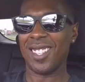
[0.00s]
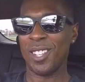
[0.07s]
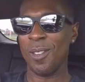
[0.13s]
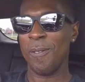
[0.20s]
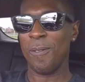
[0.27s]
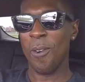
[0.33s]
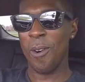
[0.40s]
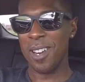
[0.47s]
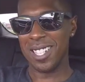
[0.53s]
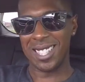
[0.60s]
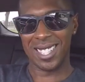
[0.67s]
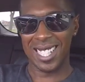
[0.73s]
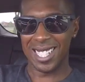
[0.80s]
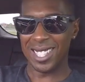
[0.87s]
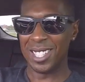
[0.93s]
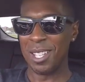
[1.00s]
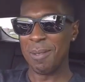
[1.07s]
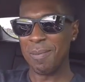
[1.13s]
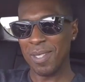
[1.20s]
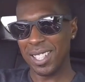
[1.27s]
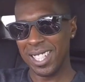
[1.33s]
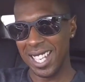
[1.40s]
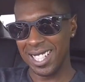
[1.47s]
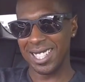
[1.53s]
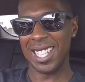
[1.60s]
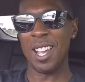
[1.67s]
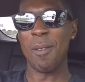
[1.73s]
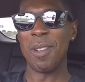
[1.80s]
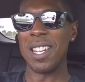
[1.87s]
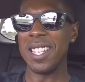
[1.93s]
Q4 system kicks
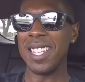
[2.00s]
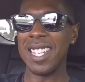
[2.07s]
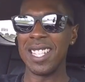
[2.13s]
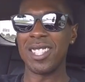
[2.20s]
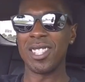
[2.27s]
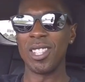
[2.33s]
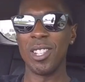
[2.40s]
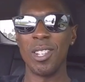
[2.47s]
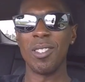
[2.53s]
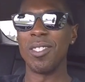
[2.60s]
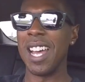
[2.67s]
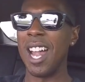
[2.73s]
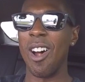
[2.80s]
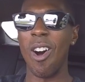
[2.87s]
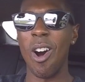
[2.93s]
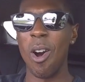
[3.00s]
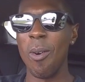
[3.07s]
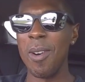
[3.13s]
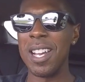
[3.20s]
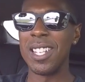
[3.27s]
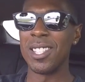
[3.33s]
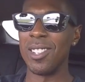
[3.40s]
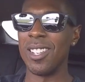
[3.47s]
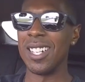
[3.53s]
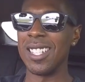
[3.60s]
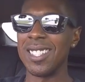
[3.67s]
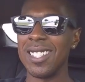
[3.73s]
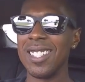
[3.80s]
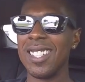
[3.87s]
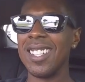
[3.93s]
in when it needs to, not always
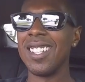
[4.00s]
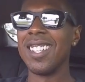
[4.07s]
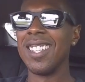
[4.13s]
on.